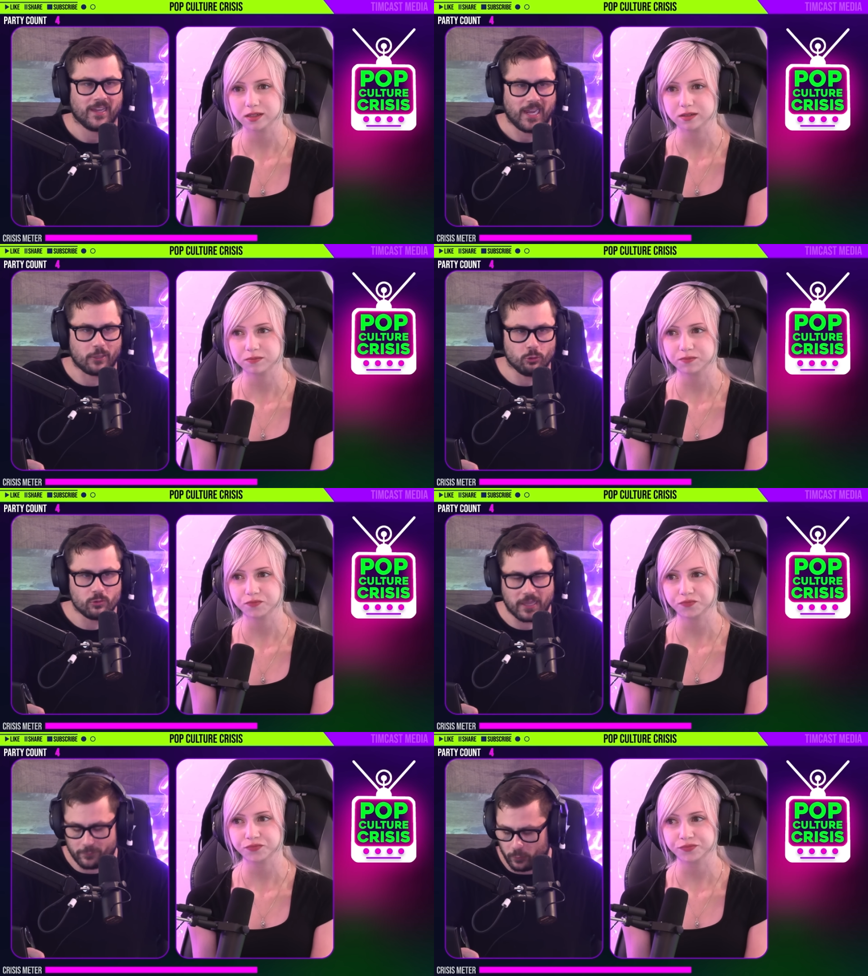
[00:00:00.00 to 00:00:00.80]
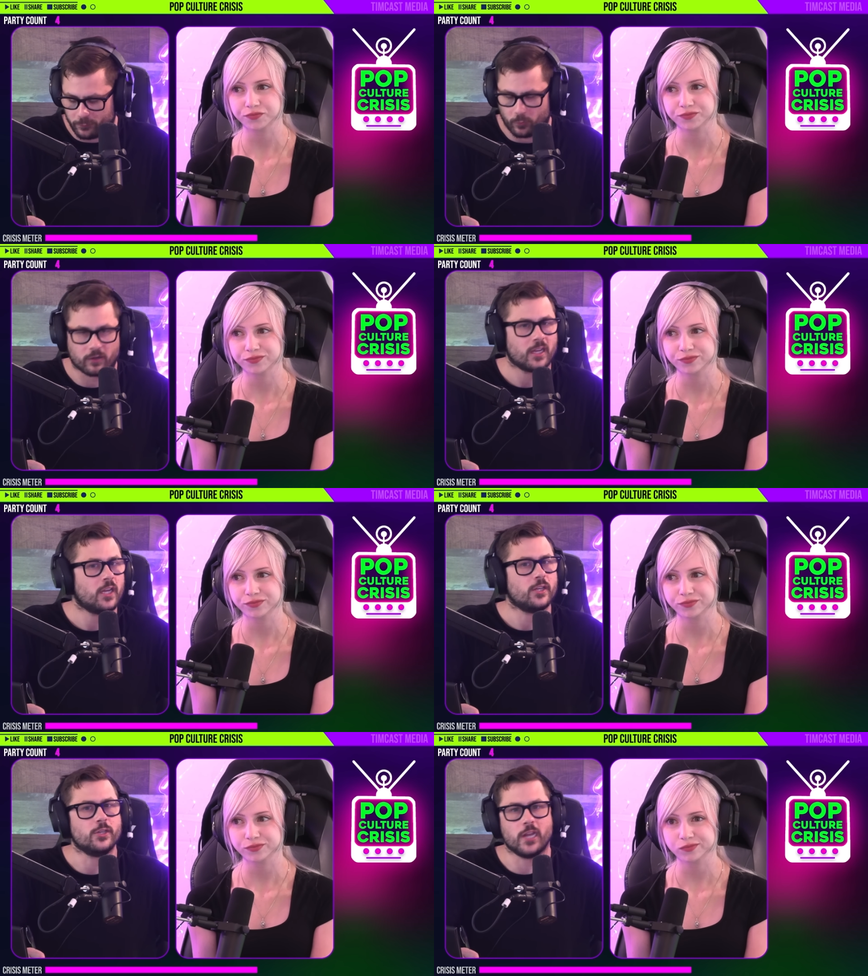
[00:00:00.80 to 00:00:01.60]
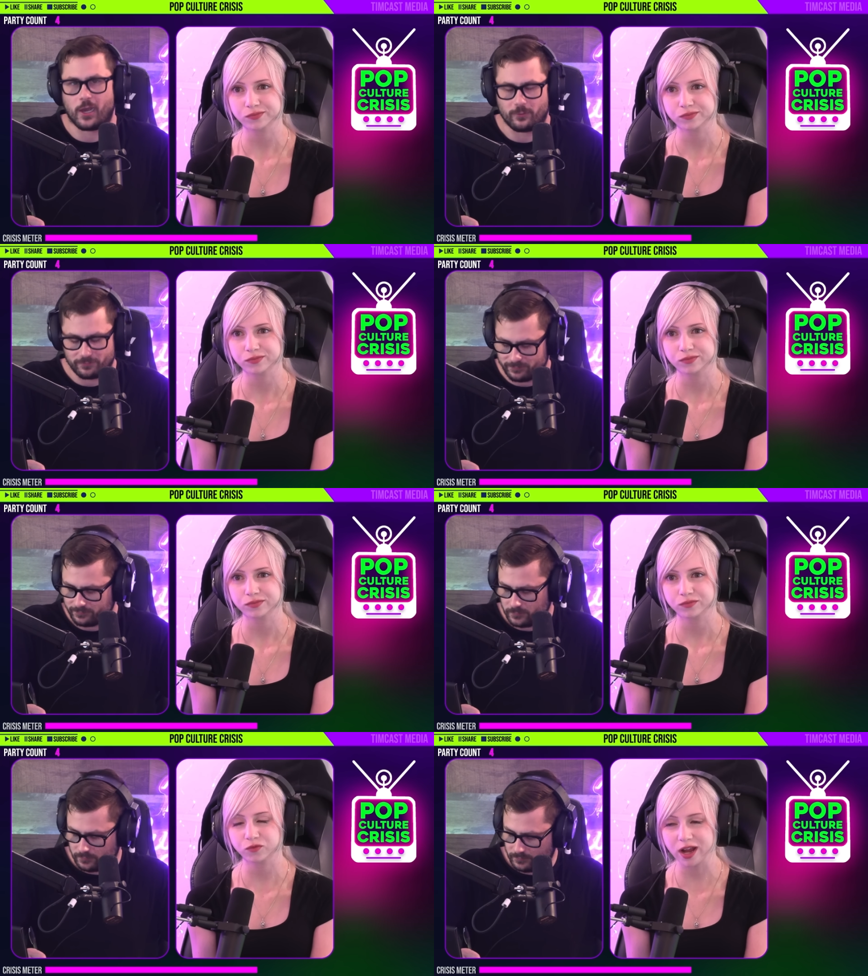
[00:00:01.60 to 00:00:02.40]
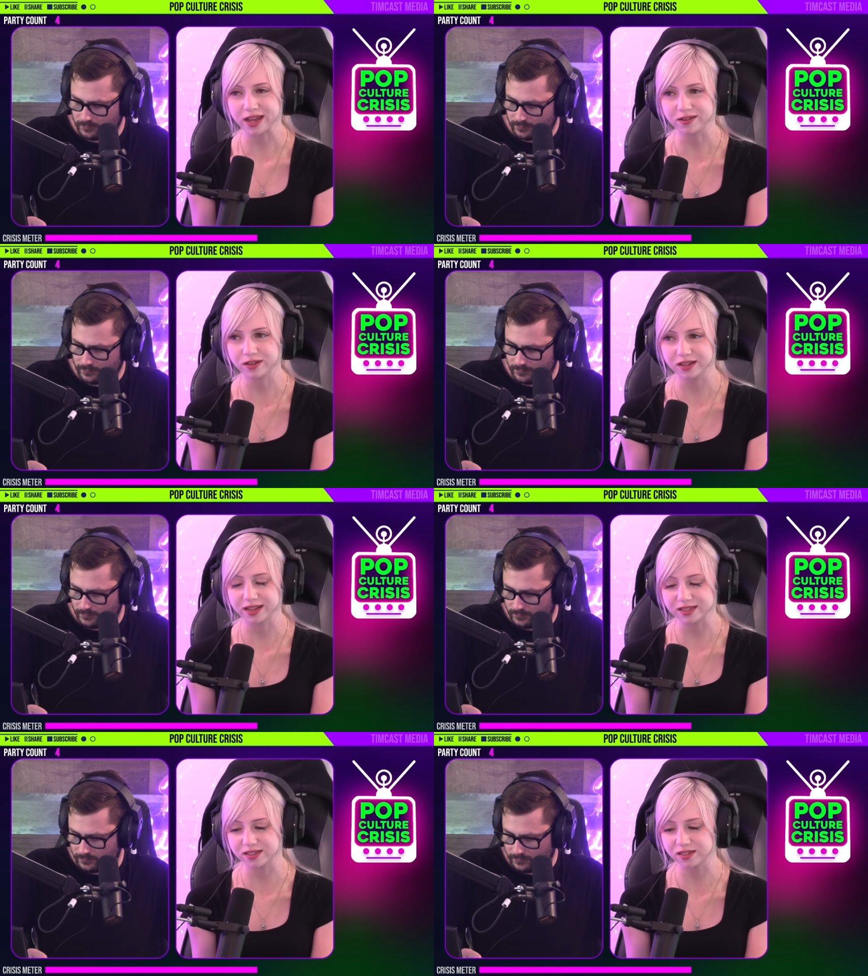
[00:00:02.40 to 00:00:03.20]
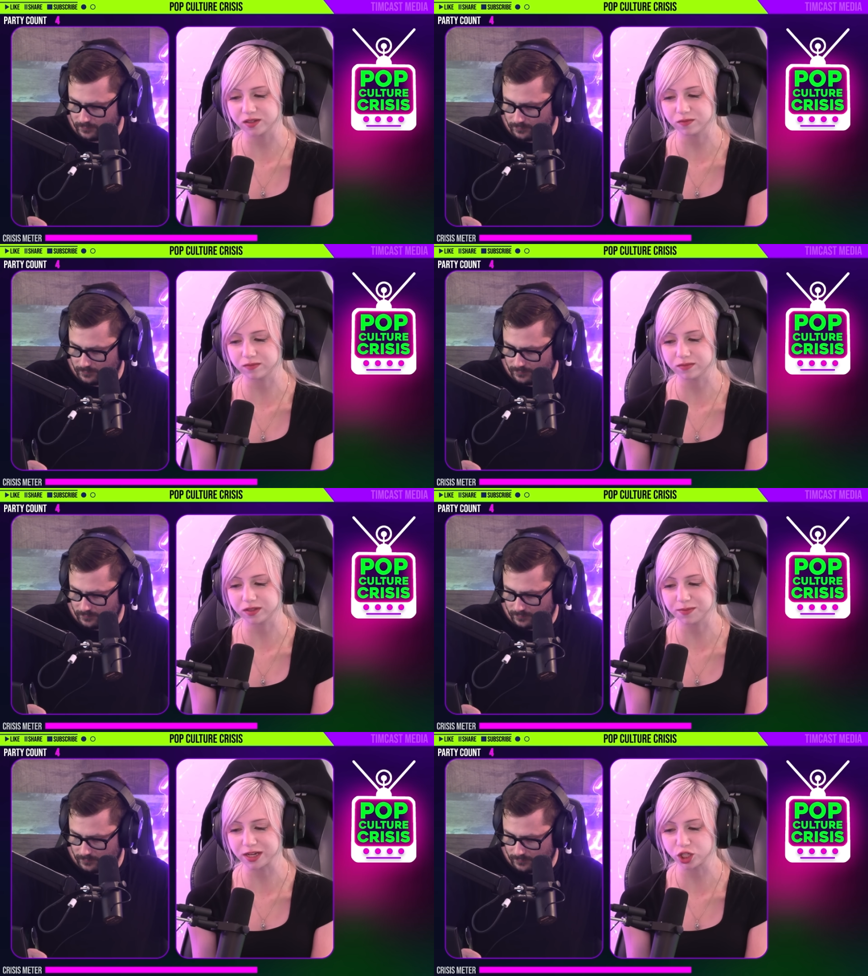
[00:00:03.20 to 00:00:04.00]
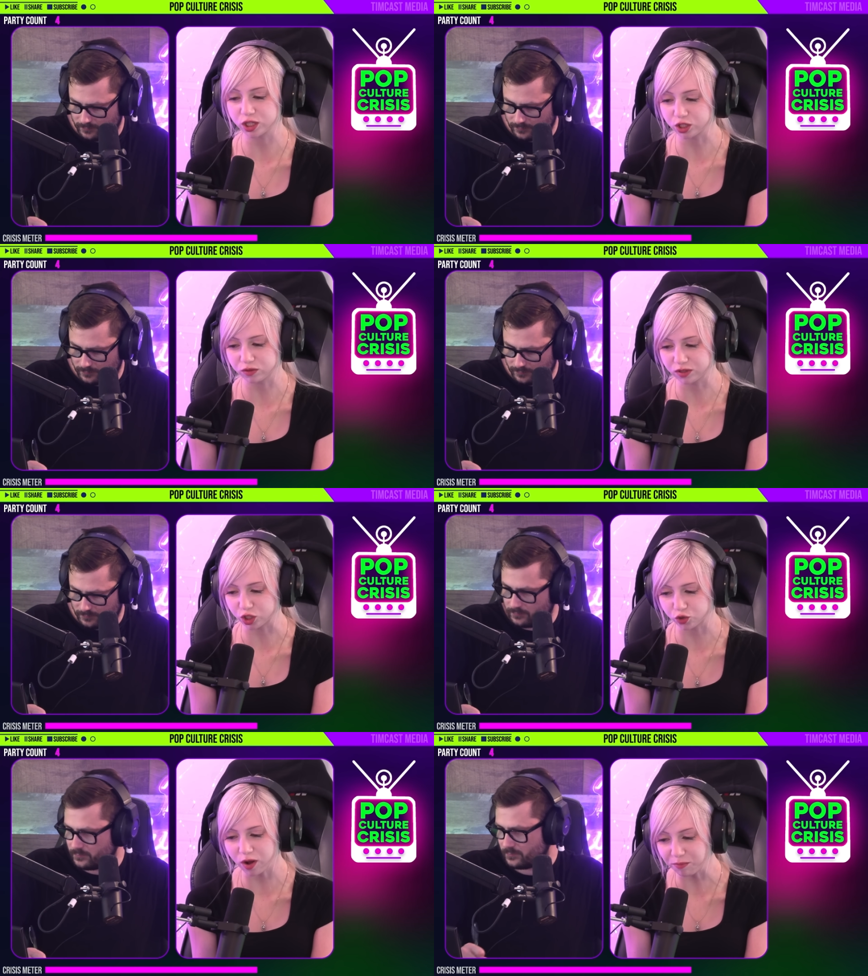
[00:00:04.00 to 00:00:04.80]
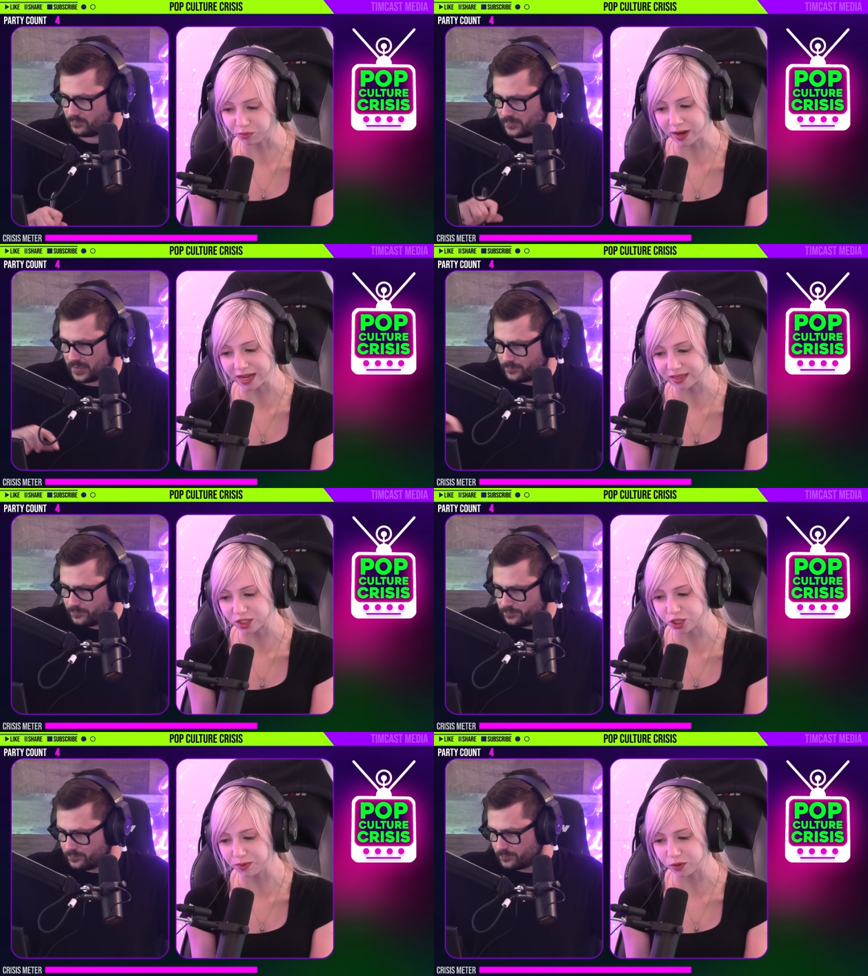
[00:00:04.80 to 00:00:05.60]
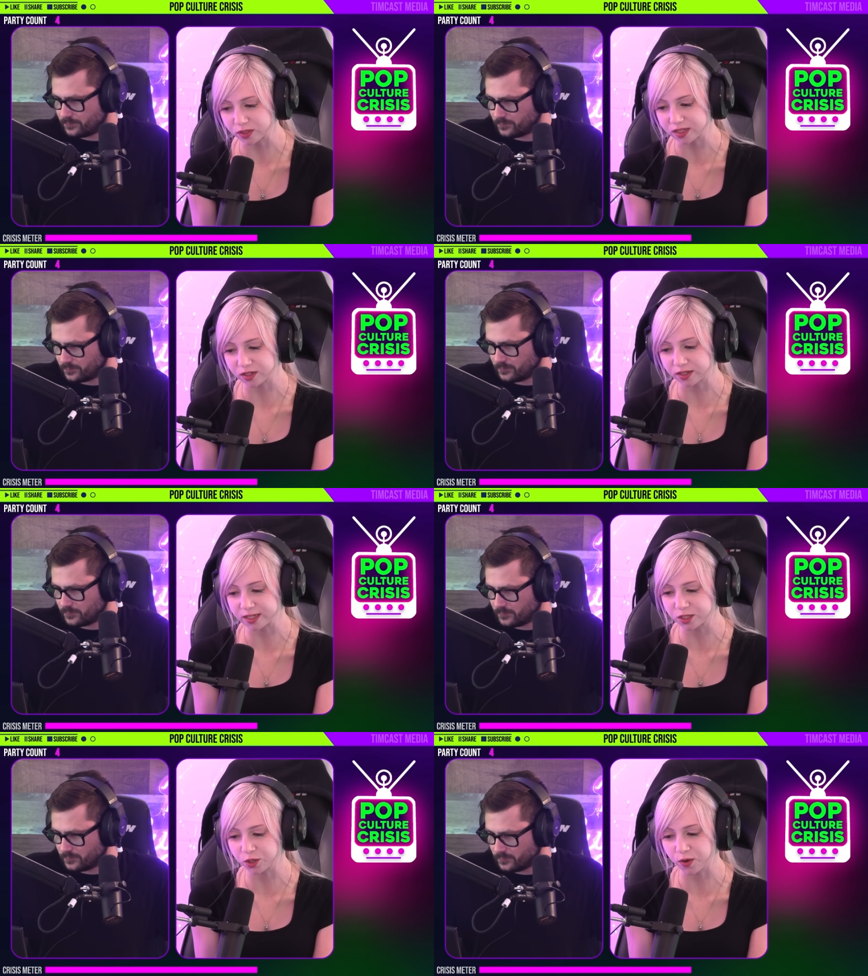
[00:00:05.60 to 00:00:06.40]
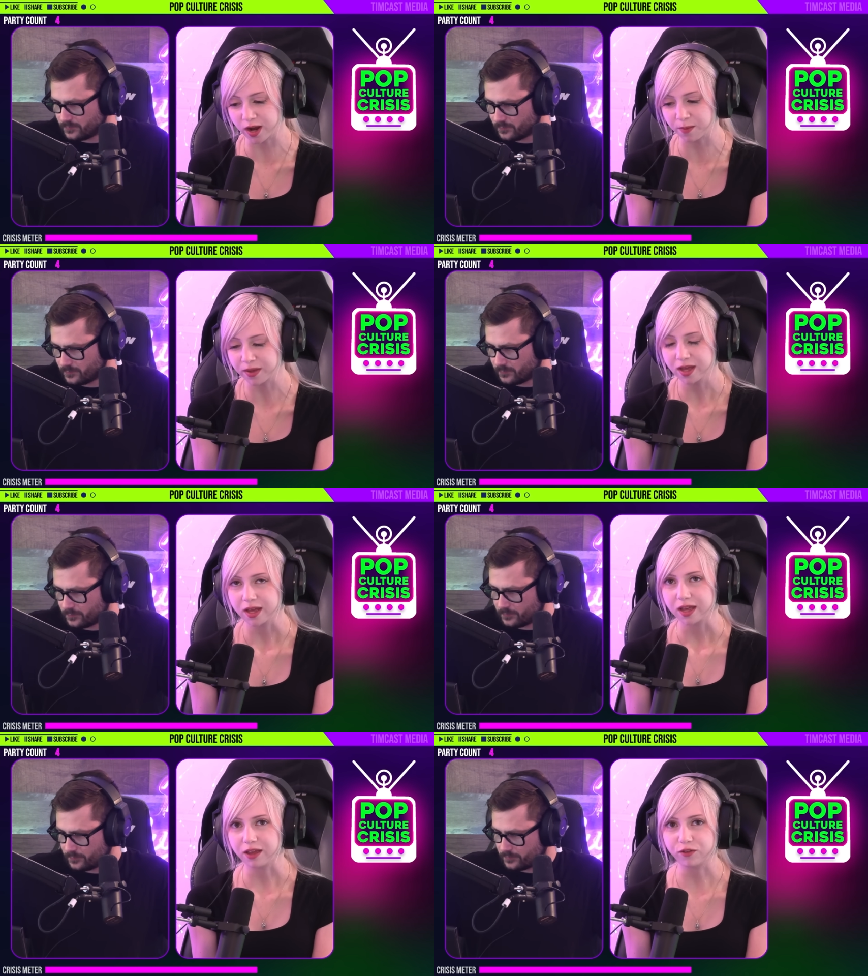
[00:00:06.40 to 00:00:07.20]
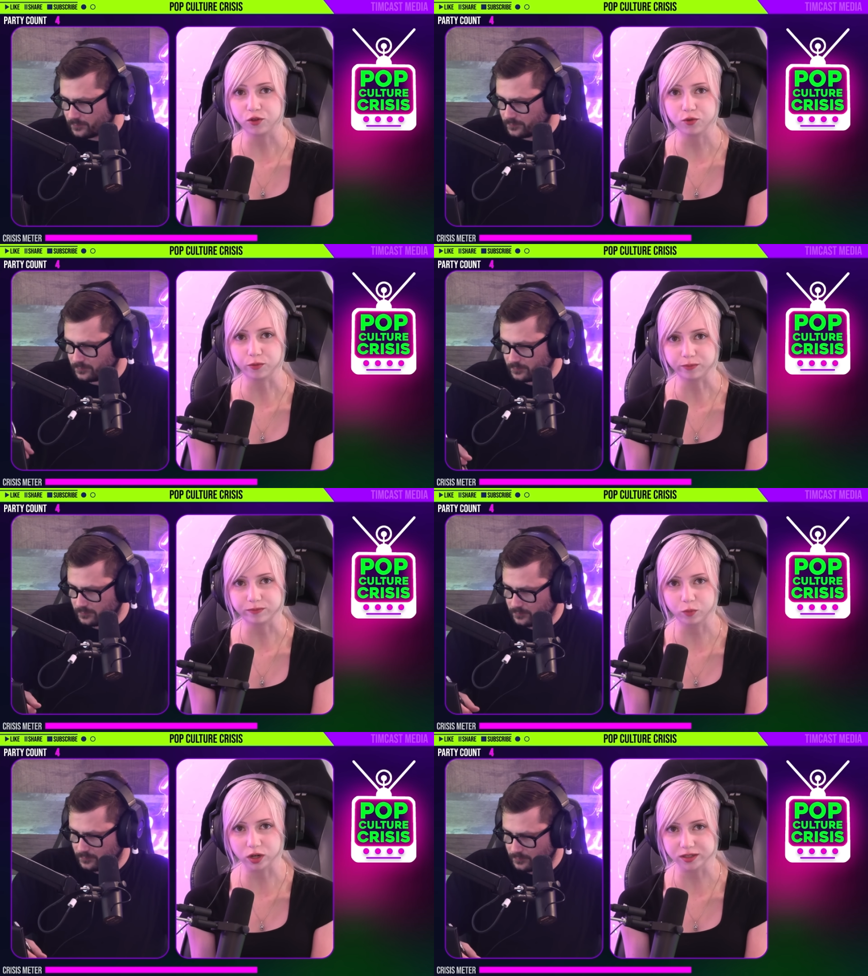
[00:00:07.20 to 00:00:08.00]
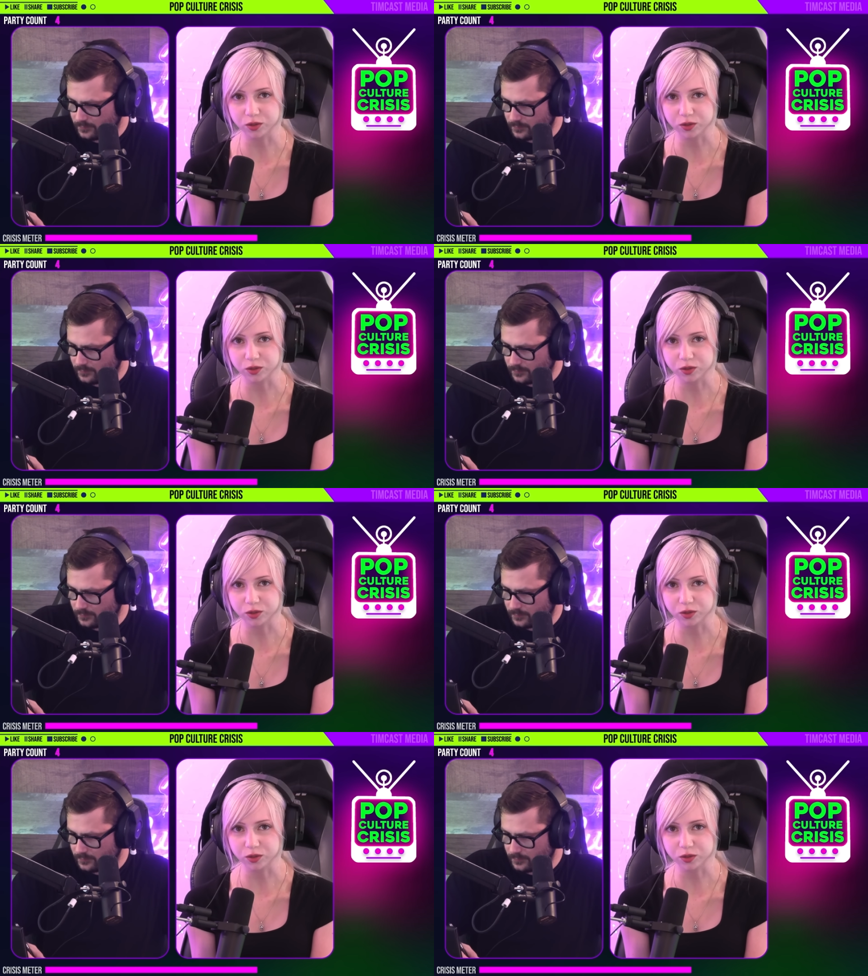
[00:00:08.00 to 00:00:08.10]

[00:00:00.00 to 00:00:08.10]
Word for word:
Speaker 1: and who they vote for. No.
Speaker 2: Right. That that's to mention the, the Trump rant that she posted on Instagram. If you weren't